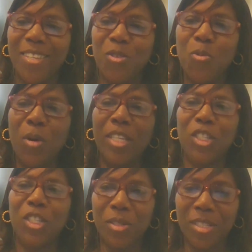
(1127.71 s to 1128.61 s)
to
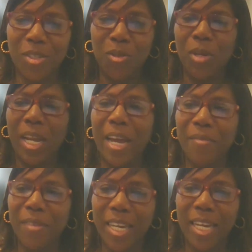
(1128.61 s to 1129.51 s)
adjust to
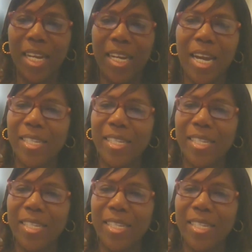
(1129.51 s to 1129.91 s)
life in Canada